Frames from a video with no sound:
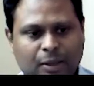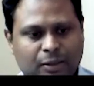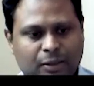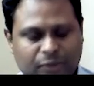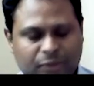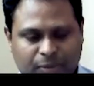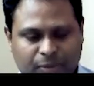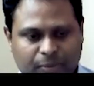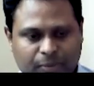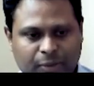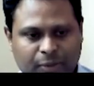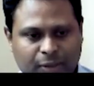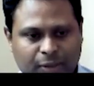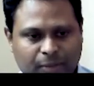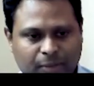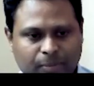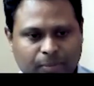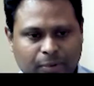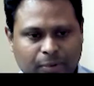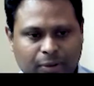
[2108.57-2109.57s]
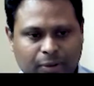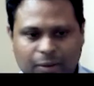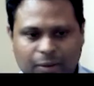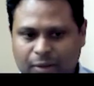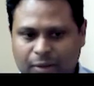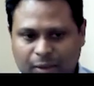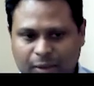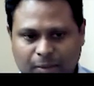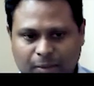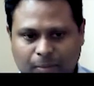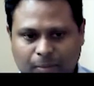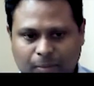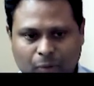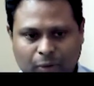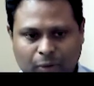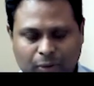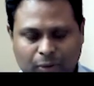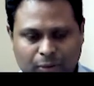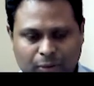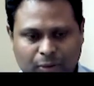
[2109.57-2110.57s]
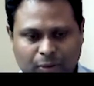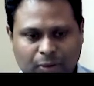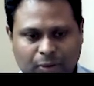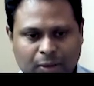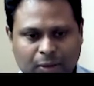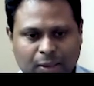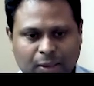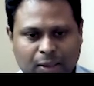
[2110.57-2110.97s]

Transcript: Similarly, burner in a boiler,